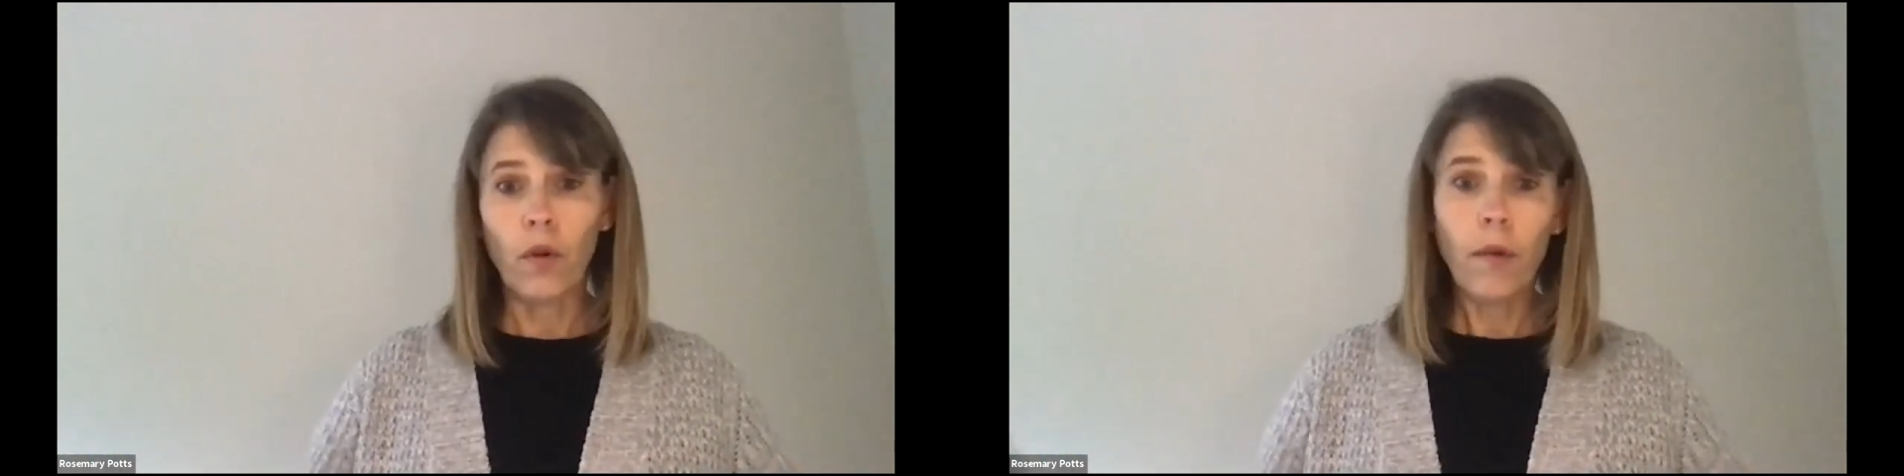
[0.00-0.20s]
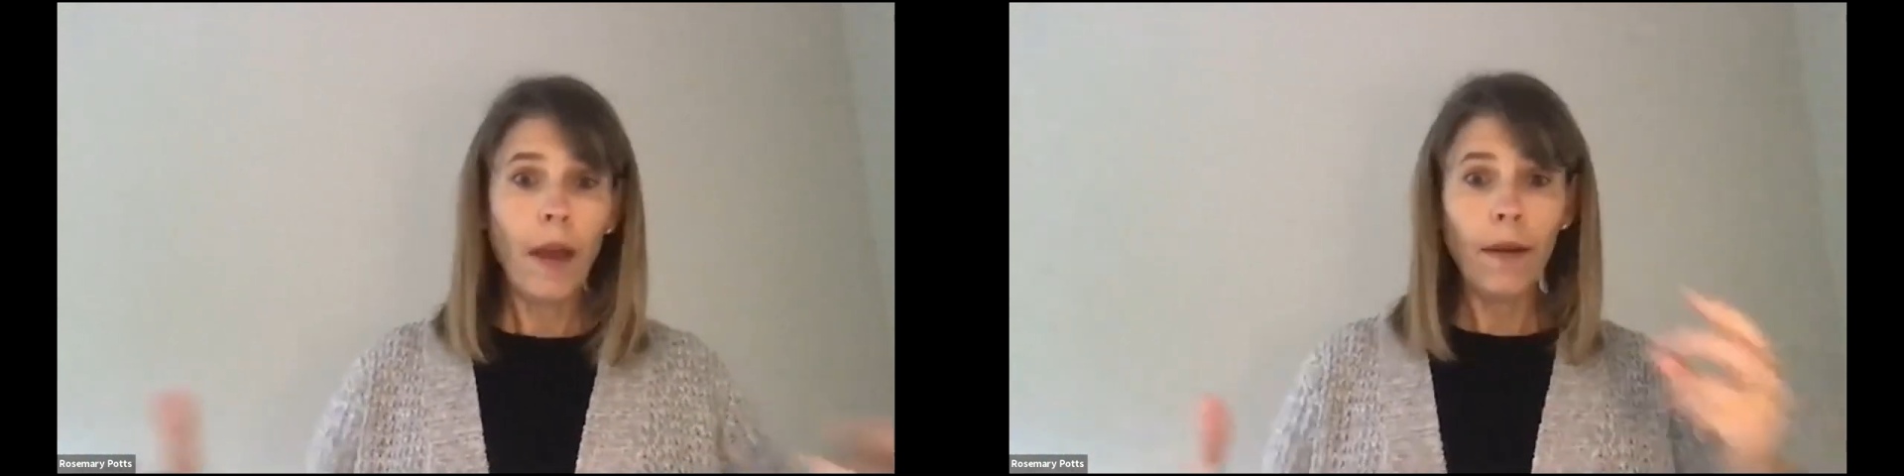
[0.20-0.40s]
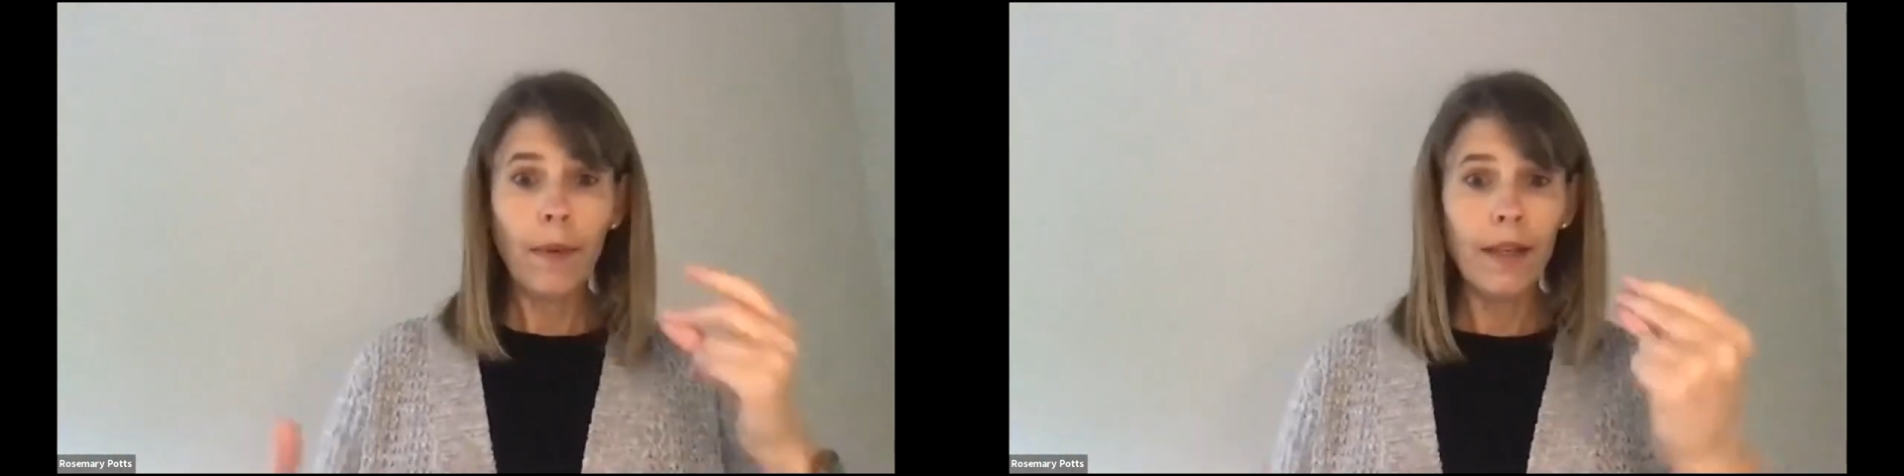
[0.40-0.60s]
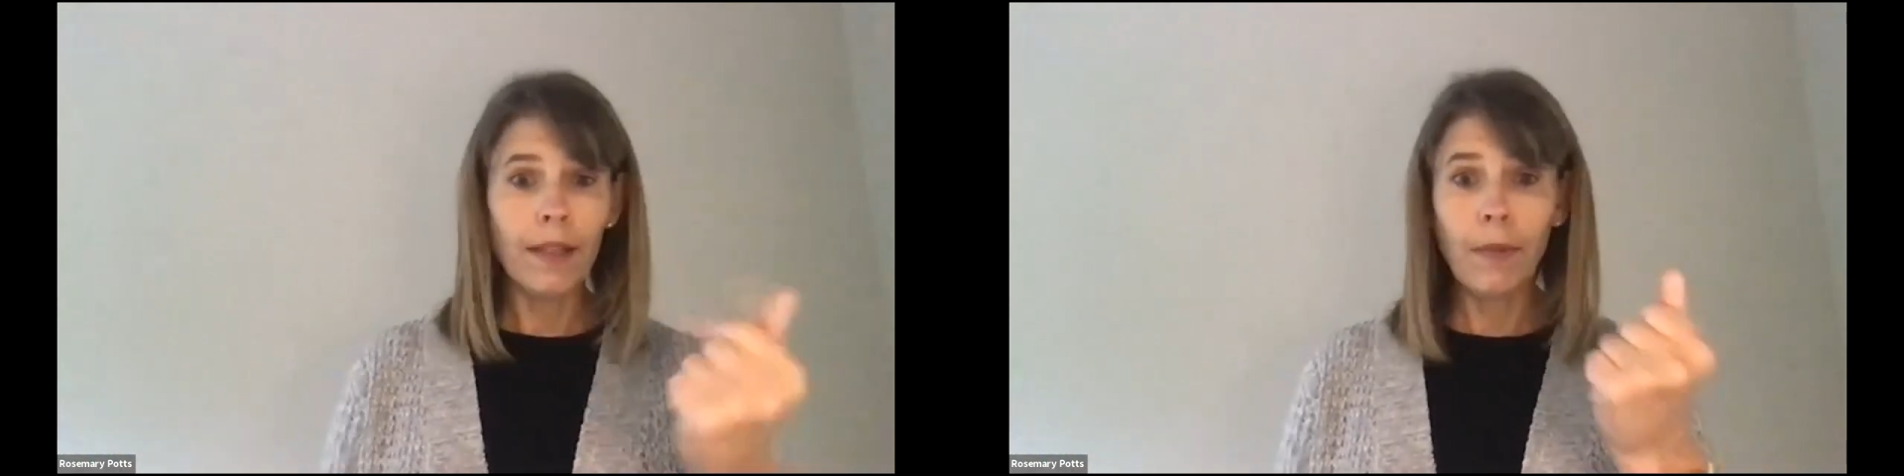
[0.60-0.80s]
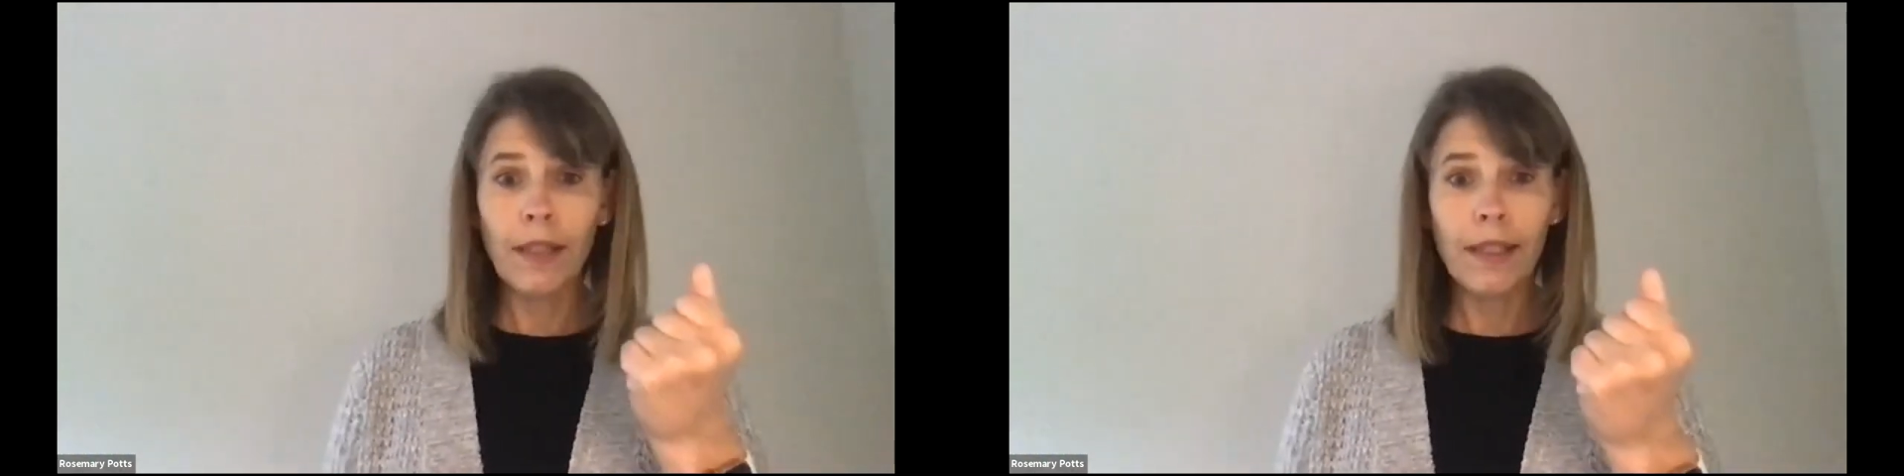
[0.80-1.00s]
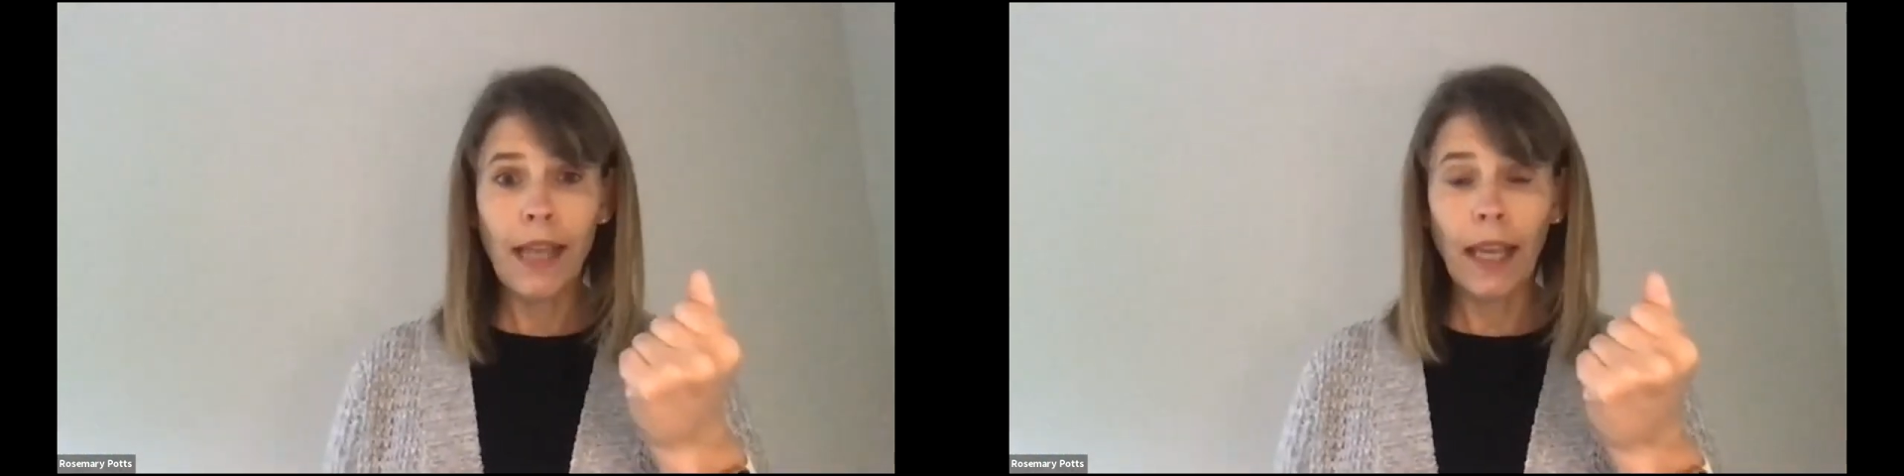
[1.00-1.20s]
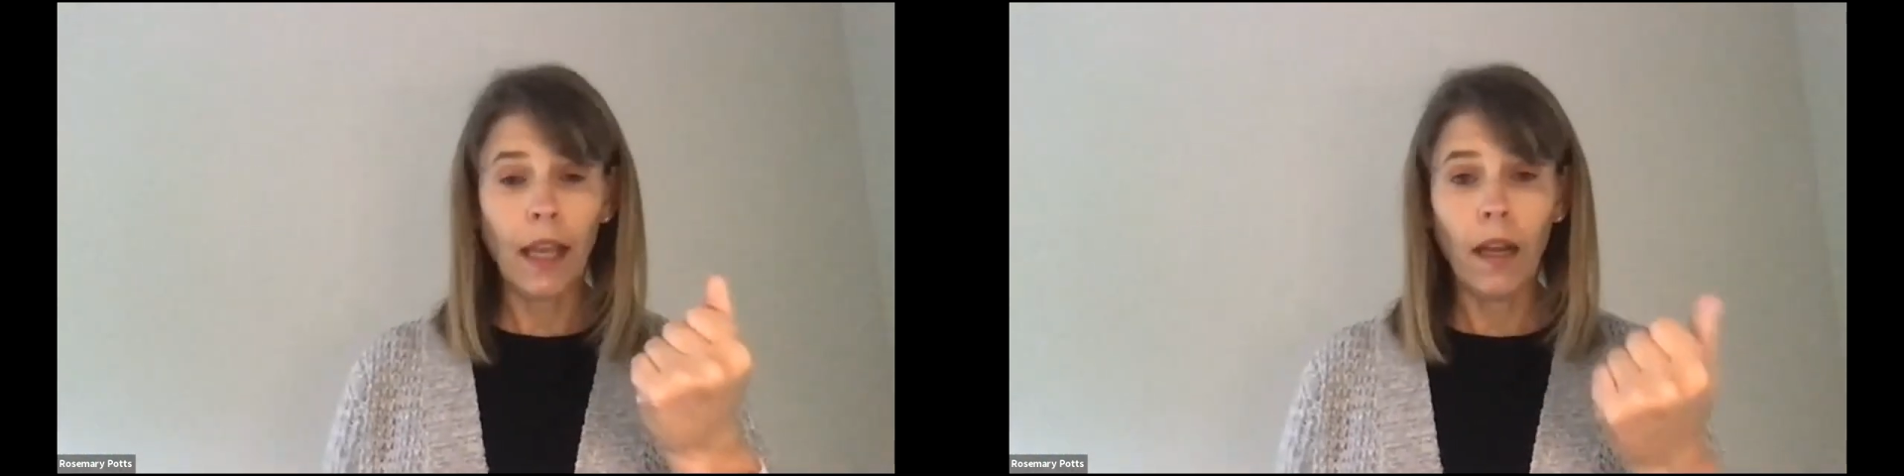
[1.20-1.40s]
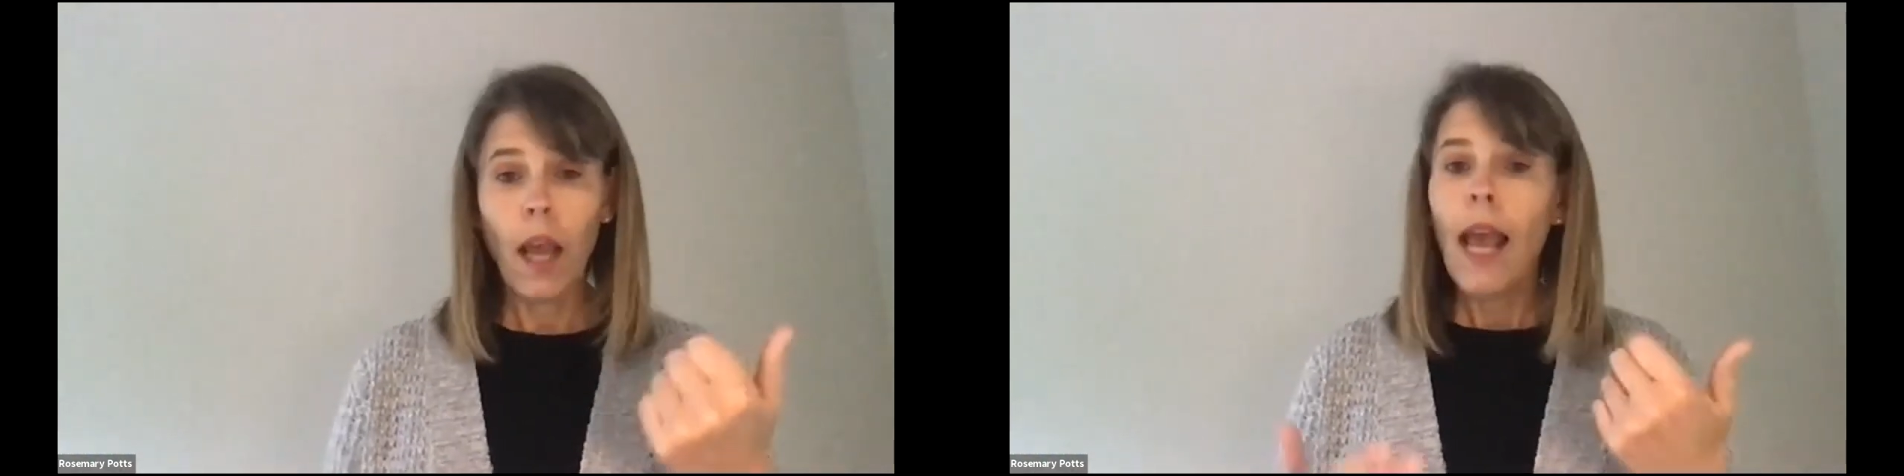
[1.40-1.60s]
or it might have been a split second.